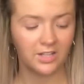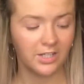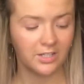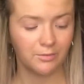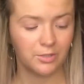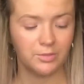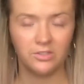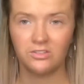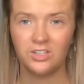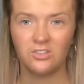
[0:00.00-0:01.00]
Like, I'm going to be
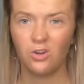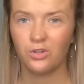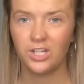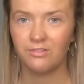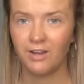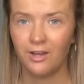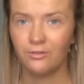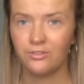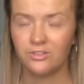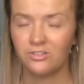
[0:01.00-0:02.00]
using these all year
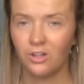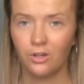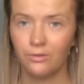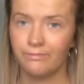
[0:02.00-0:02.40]
round, so